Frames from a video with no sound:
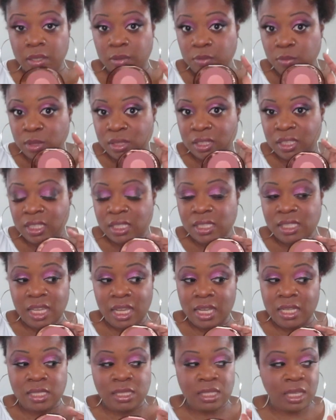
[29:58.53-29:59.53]
with the
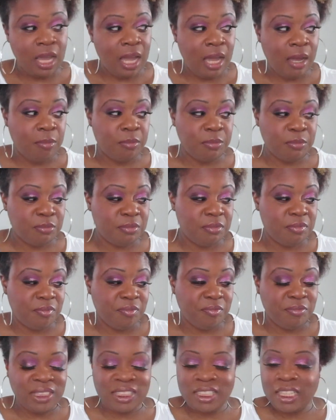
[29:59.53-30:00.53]
intense,
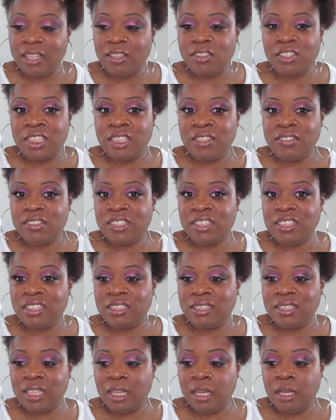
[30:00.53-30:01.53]
I'm scared to even
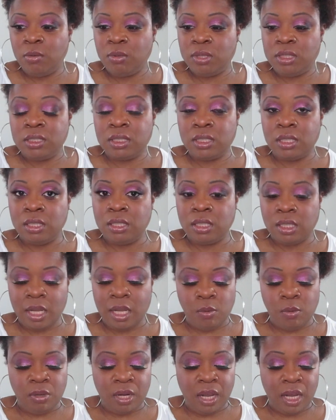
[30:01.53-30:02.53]
think of what it's gonna look
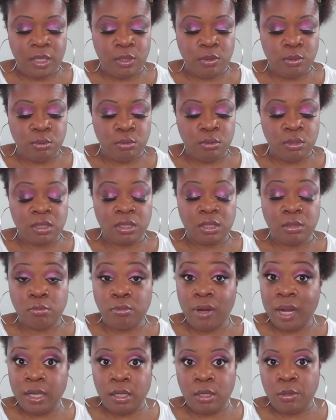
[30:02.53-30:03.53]
when I use the
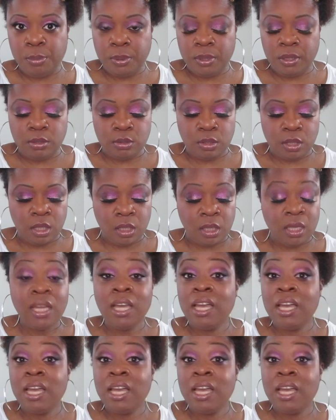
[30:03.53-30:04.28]
regular Pillow Talk,